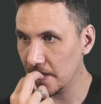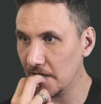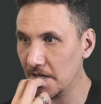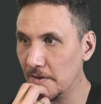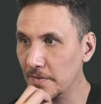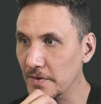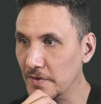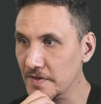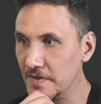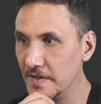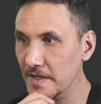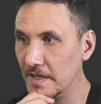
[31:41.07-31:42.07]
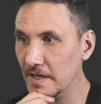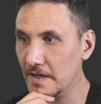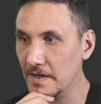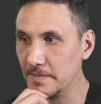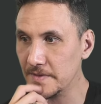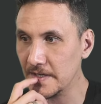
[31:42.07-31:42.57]
We also need to
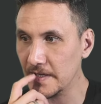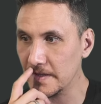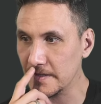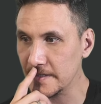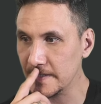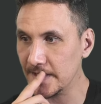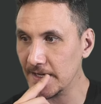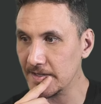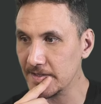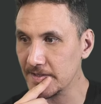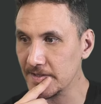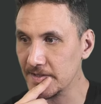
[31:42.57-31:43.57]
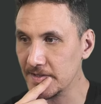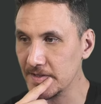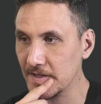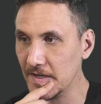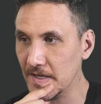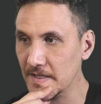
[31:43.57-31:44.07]
update the status,
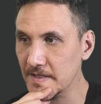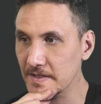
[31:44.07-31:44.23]
guys.